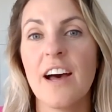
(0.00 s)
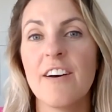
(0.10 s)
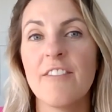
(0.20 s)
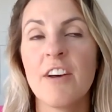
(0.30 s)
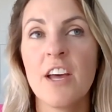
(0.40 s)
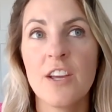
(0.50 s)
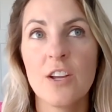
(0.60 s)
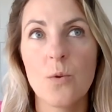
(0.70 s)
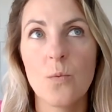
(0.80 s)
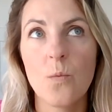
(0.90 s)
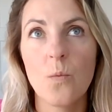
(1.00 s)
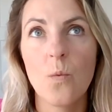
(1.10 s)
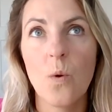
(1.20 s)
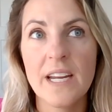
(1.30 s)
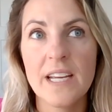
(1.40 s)
of,
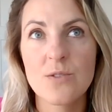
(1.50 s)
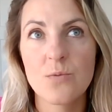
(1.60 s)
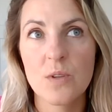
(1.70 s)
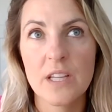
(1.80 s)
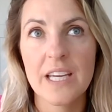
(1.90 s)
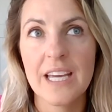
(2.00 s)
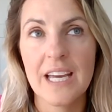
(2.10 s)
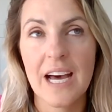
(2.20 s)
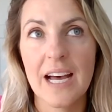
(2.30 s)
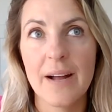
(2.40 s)
what is really,